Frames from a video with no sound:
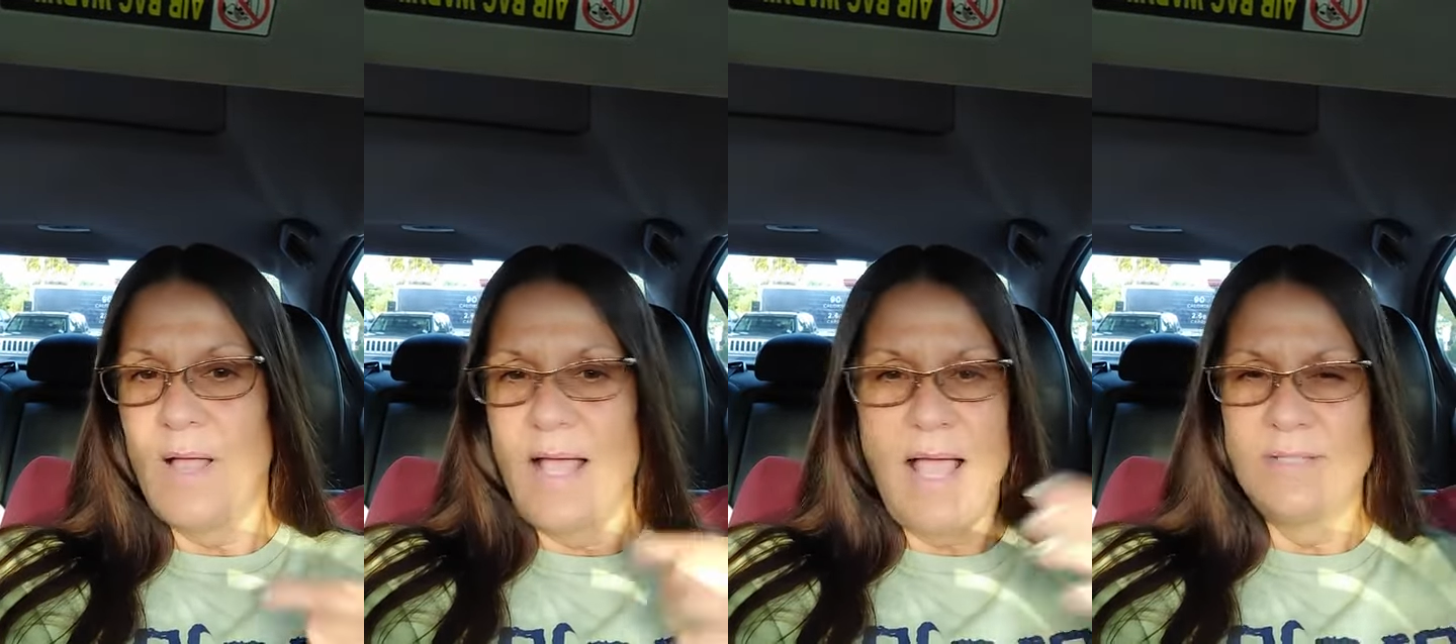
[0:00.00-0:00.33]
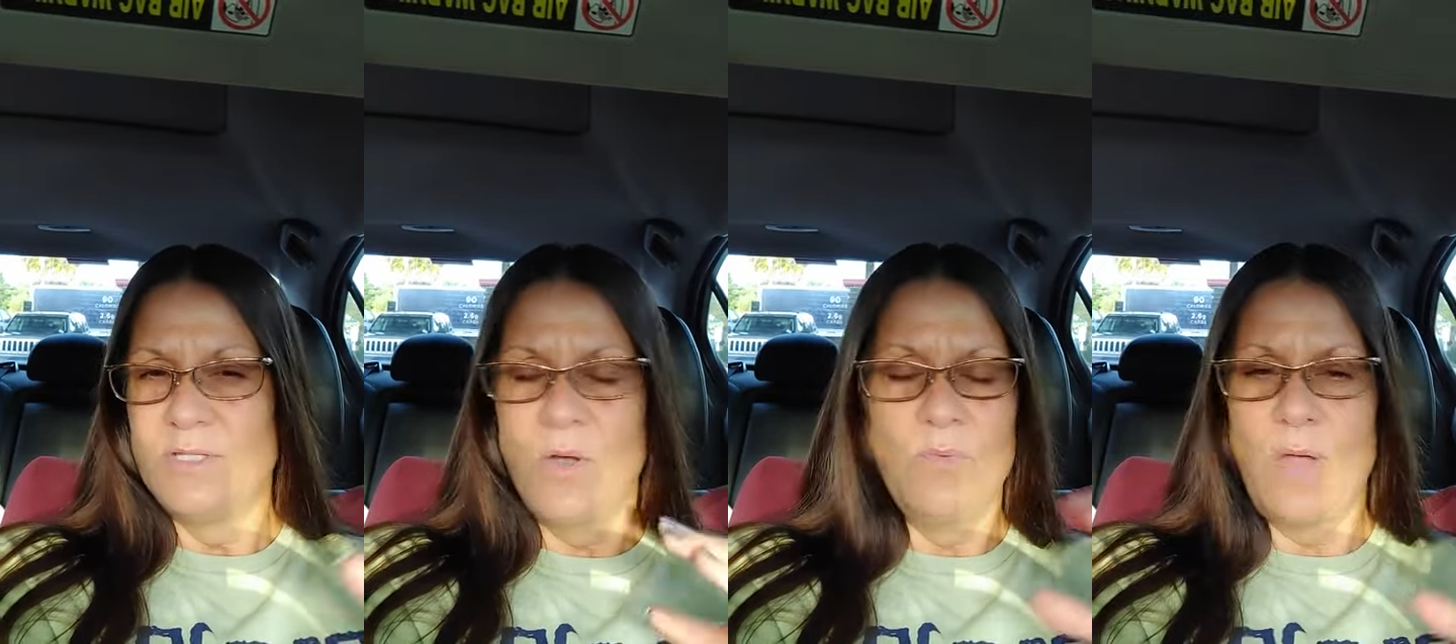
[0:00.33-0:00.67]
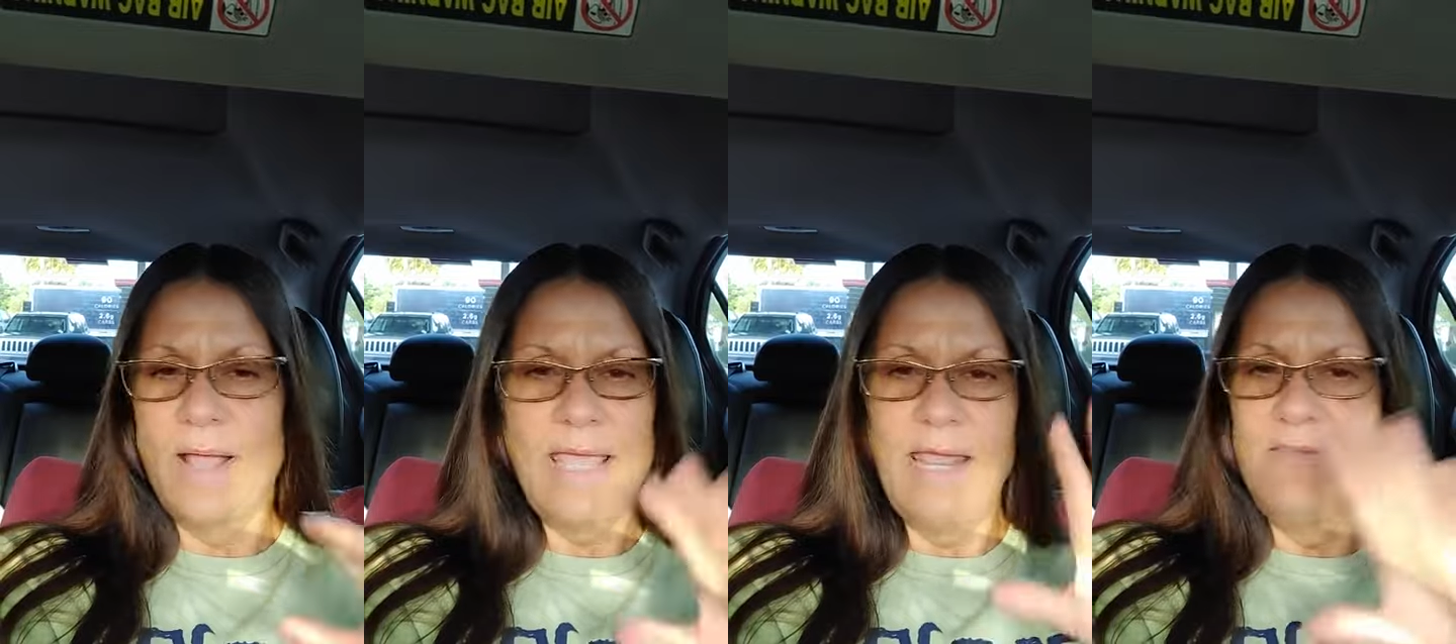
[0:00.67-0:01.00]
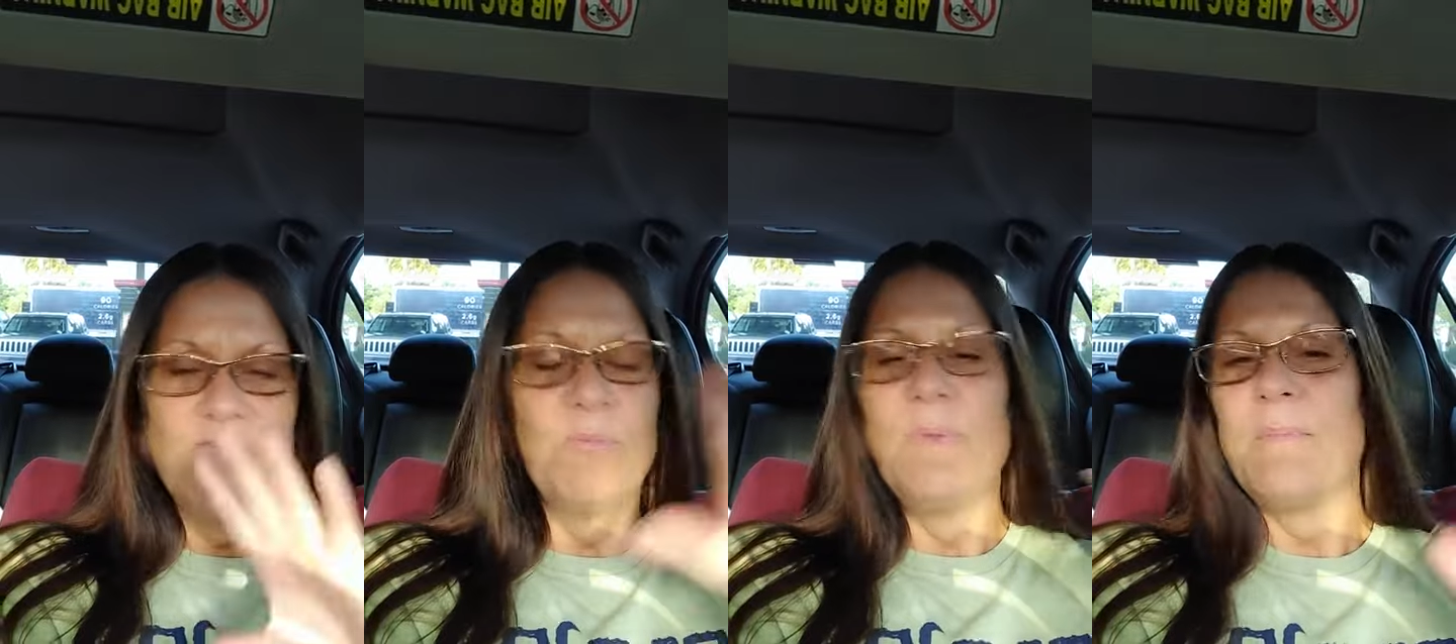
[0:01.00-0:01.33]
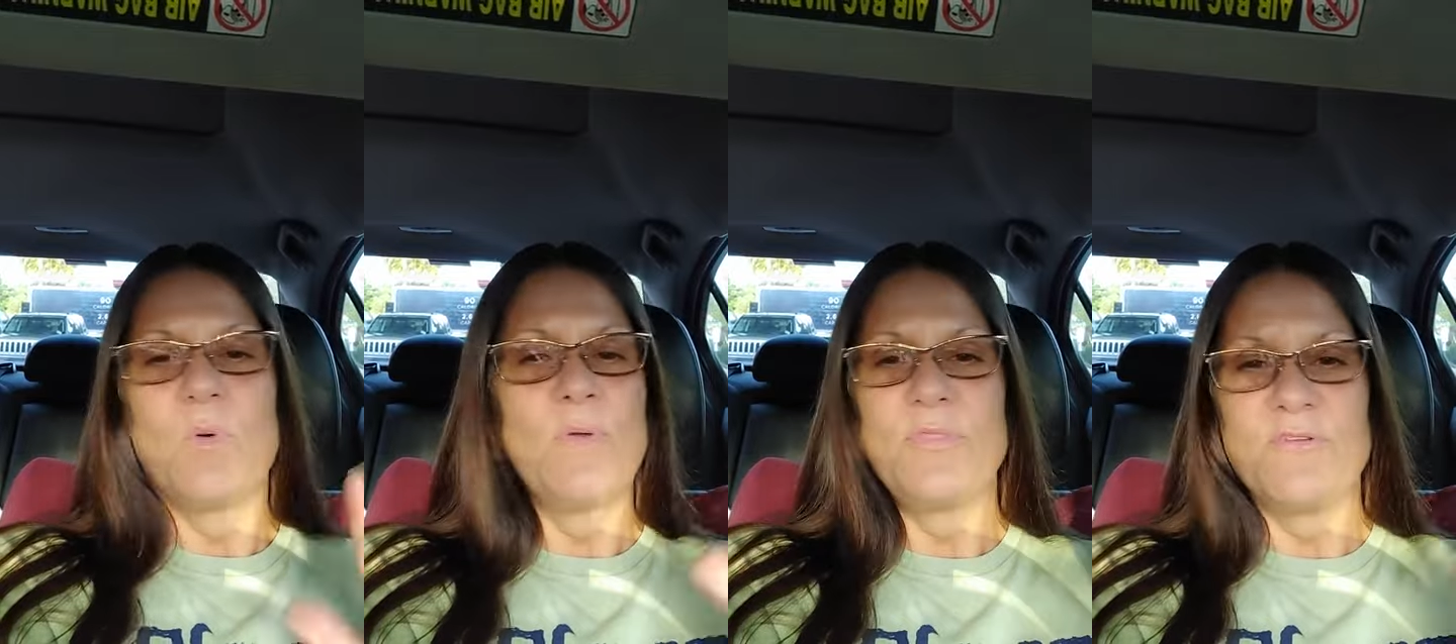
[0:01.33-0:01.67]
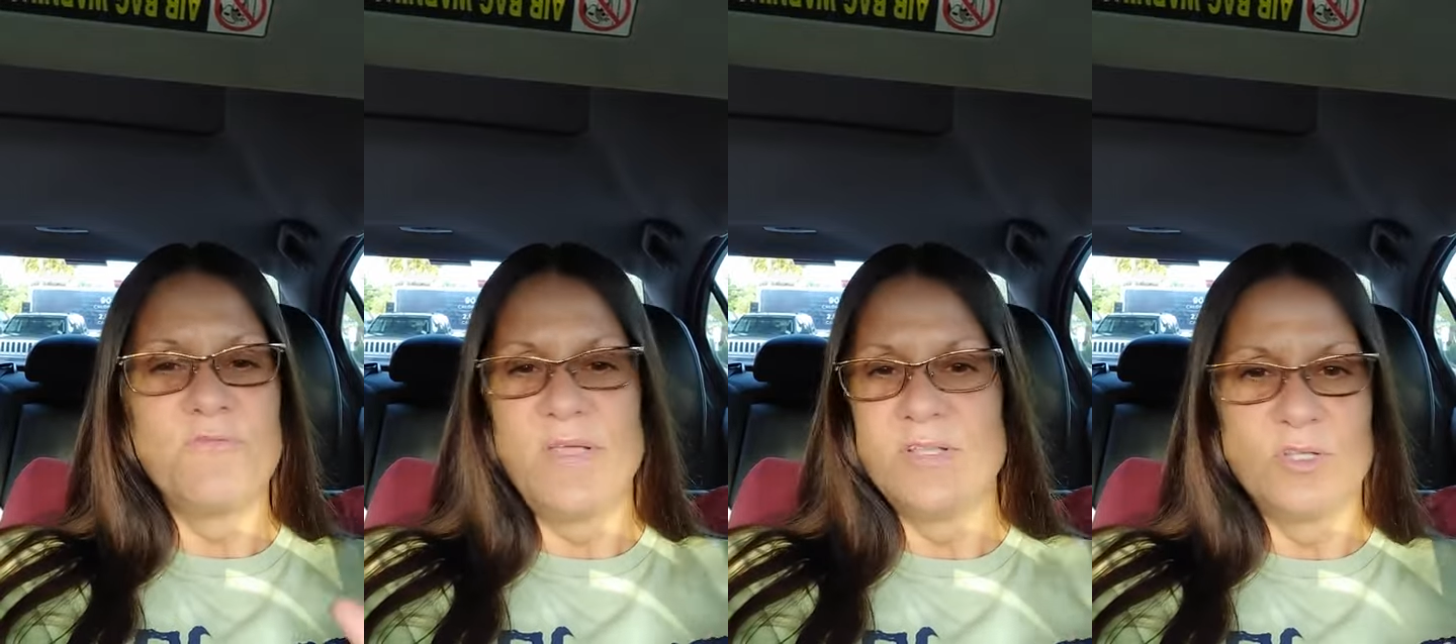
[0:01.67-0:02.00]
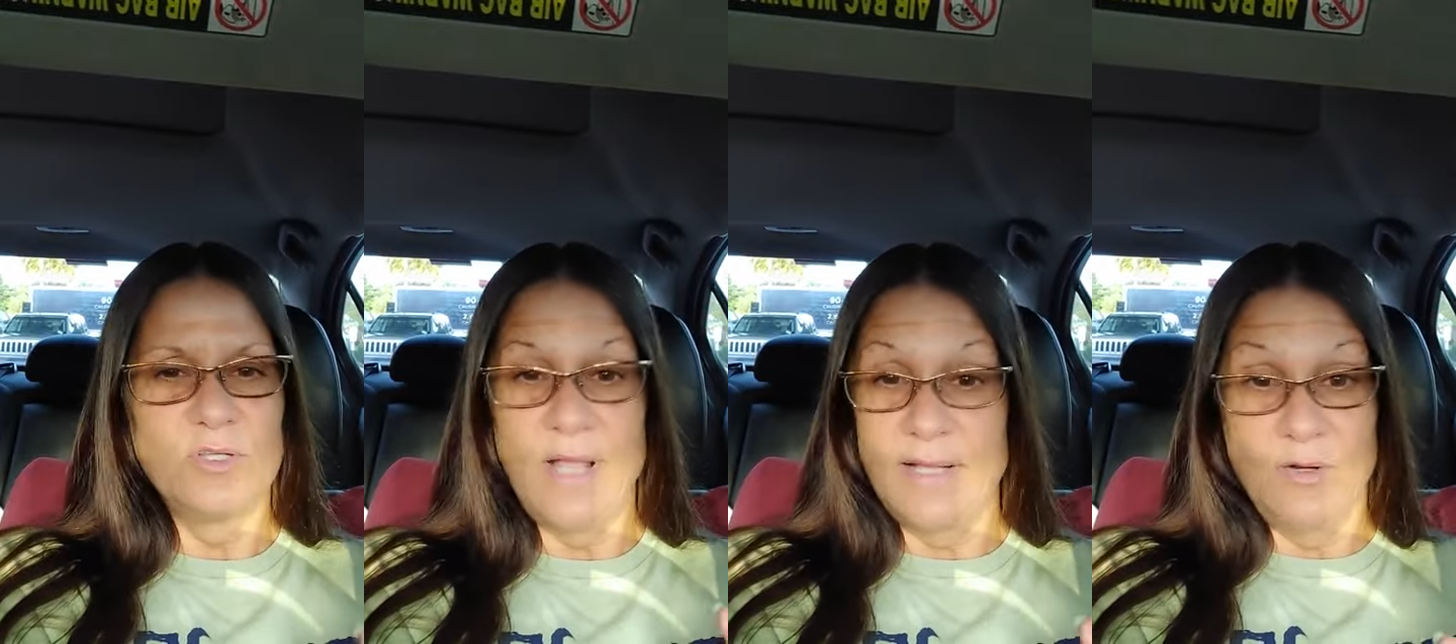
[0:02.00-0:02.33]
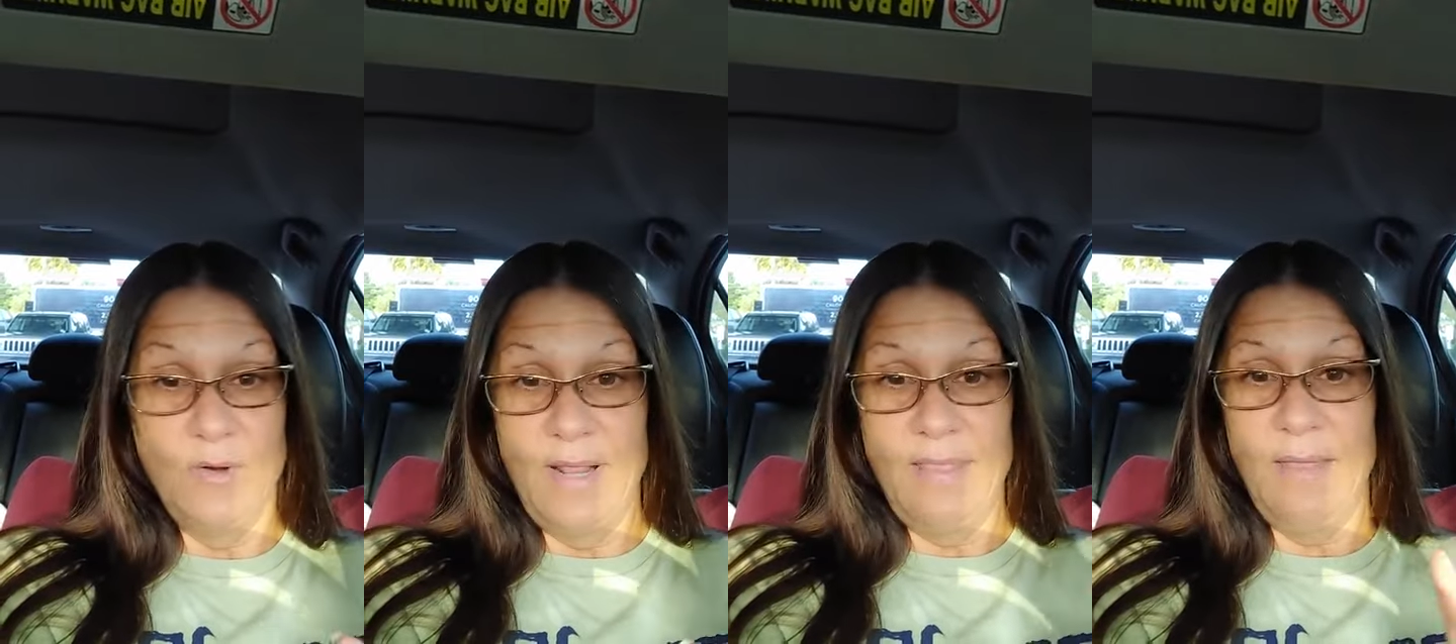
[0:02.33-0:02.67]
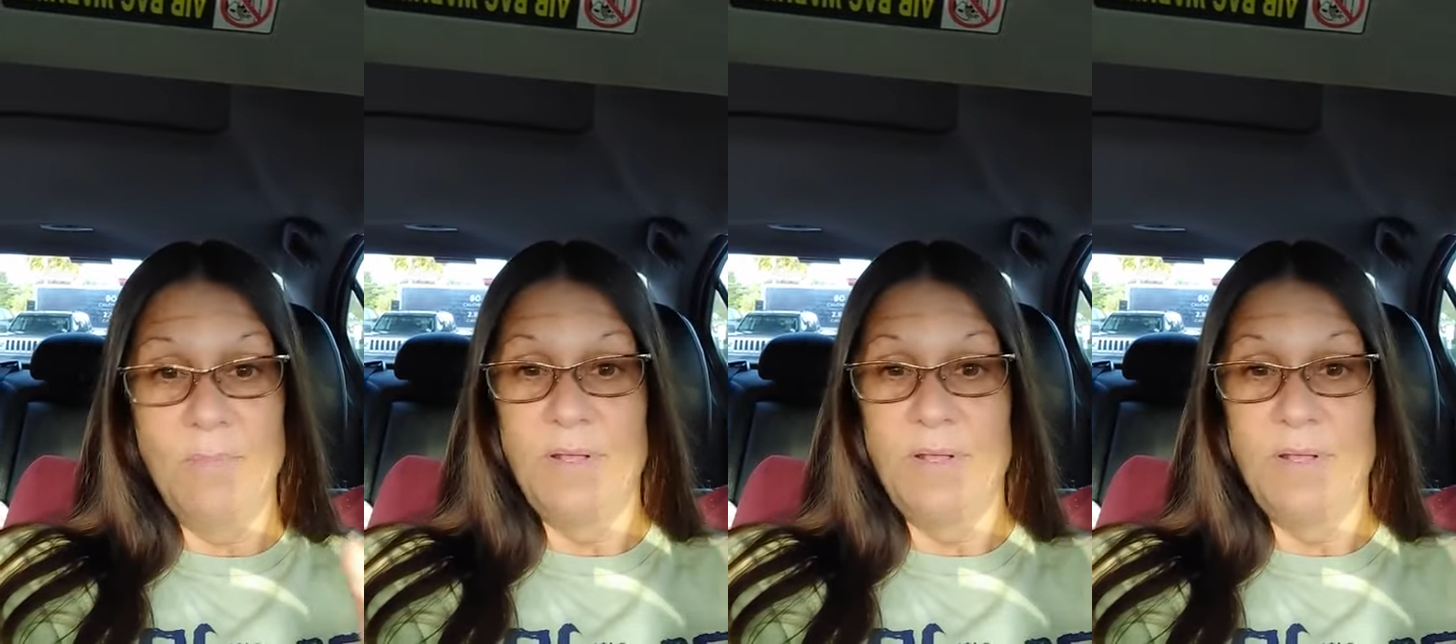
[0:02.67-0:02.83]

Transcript: I, I don't. I can't even remember what their face looked like or anything,